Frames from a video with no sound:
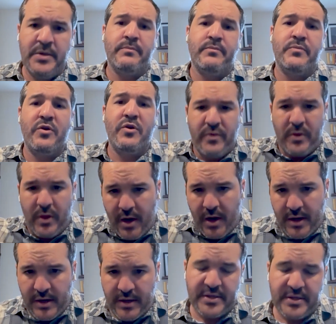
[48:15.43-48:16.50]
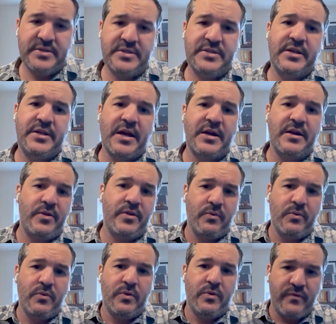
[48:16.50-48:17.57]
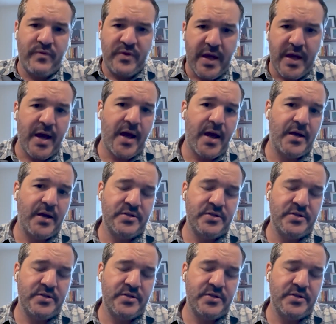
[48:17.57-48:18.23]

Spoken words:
move laws and get it through the VA.